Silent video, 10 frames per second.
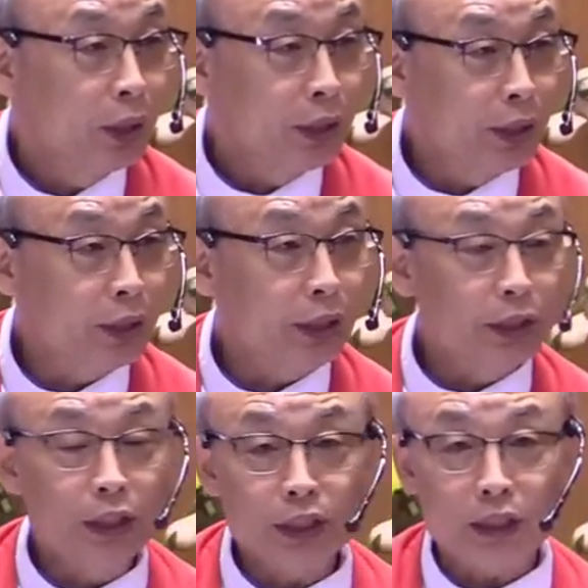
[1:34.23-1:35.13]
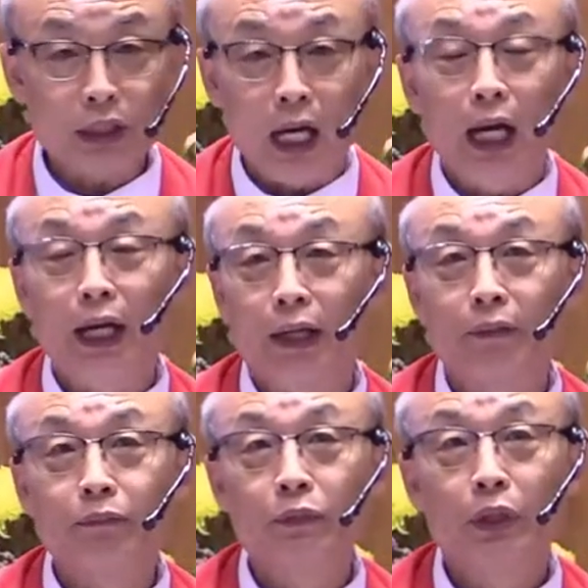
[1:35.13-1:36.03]
Here in this
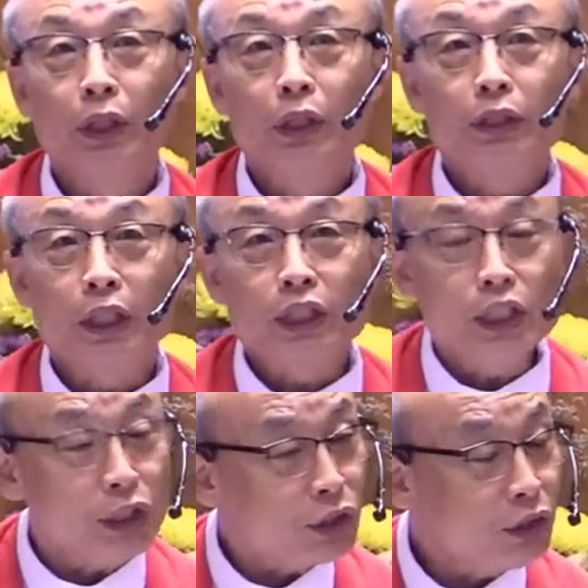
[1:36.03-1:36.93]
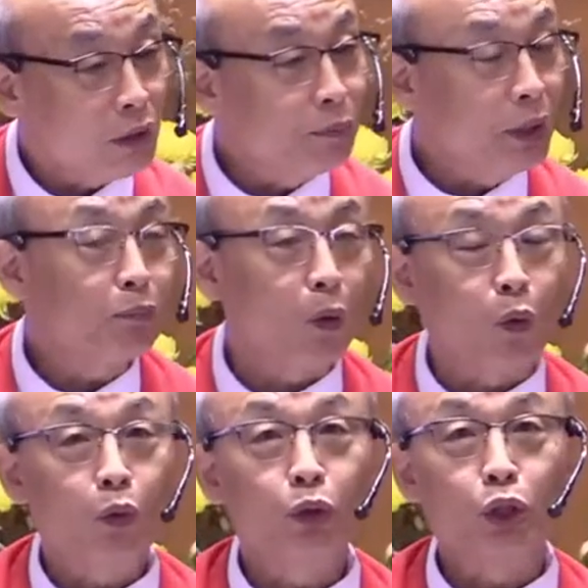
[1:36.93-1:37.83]
time, the Israel
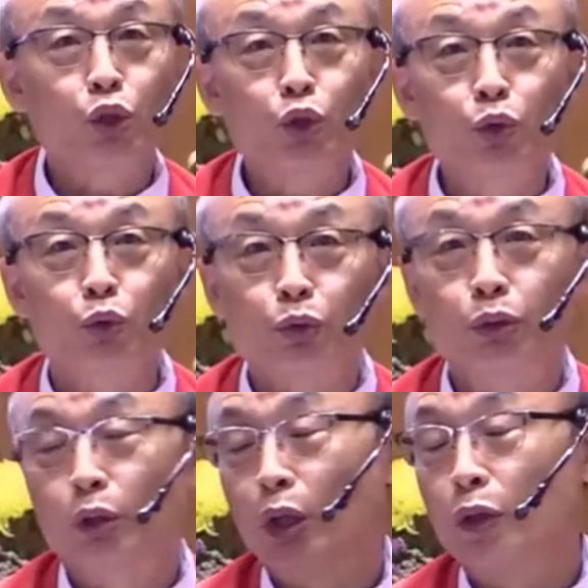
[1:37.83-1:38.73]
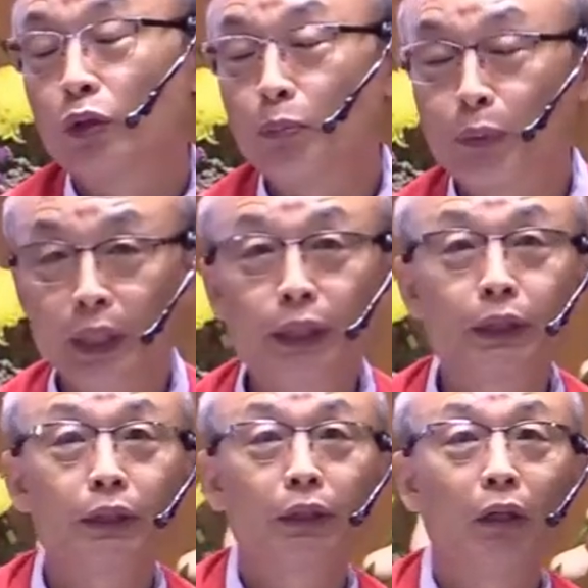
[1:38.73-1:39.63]
people stood on the
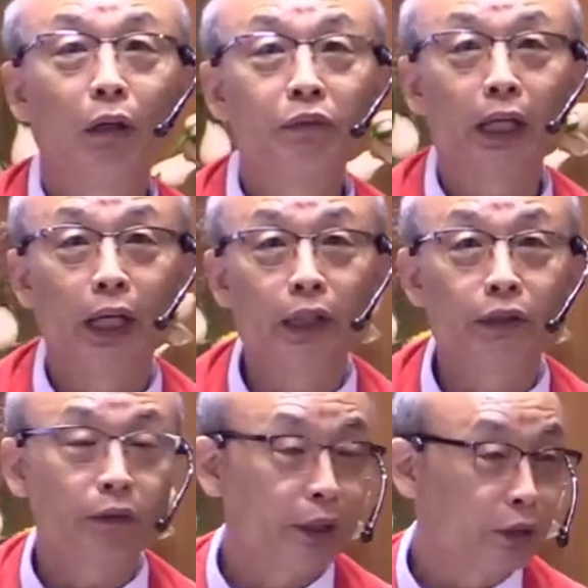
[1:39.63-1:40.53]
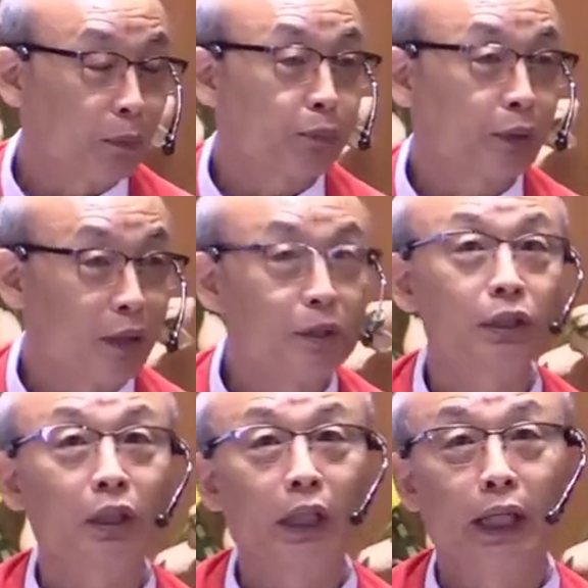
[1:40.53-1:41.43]
brink of entering the
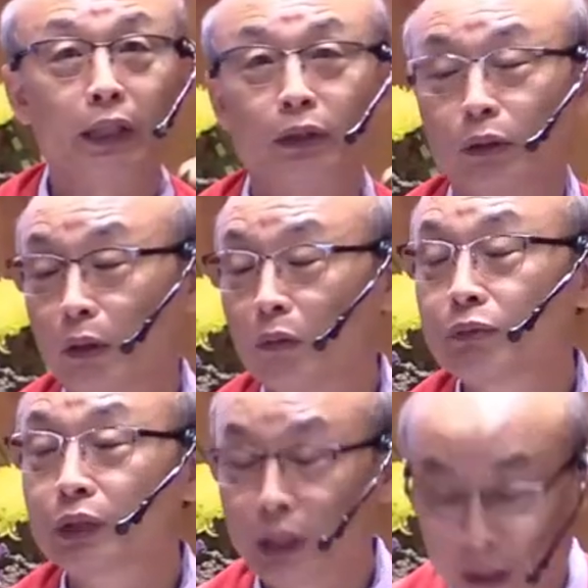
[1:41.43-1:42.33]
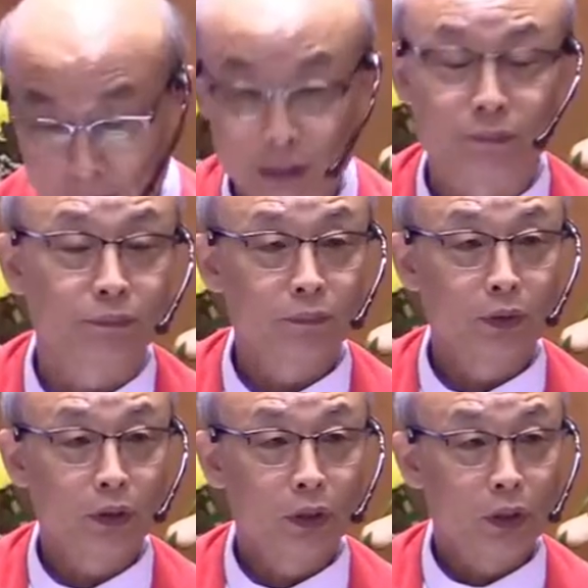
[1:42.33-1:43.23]
promised land of Canaan.
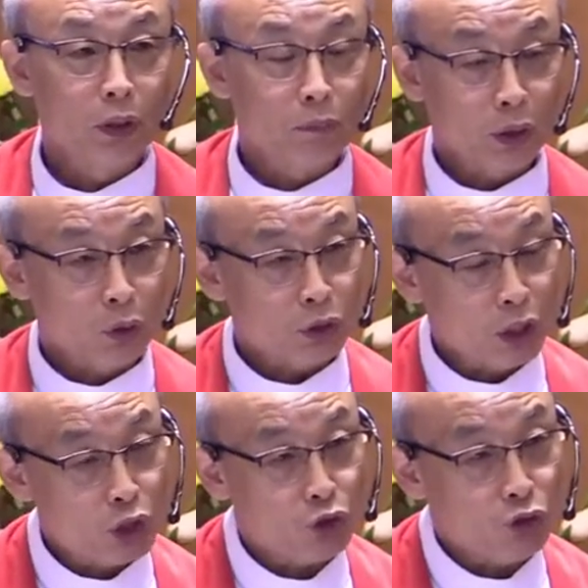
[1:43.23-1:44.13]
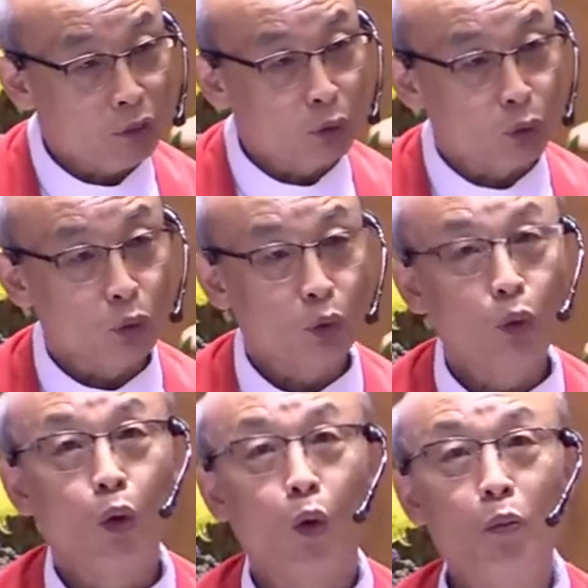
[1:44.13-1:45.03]
Because they traveled
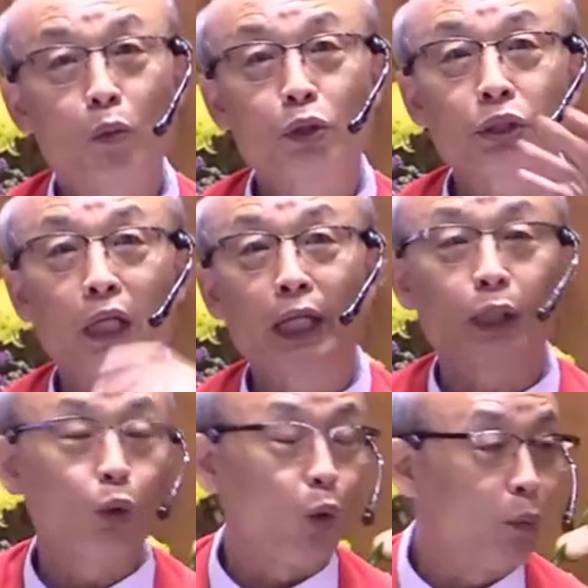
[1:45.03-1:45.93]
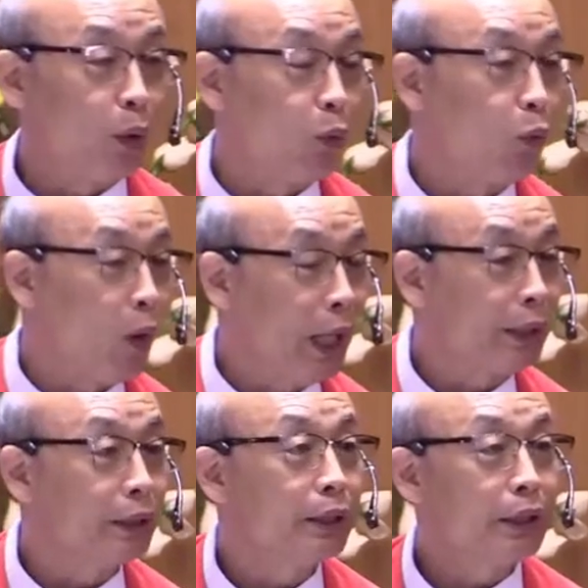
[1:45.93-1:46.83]
almost like over 1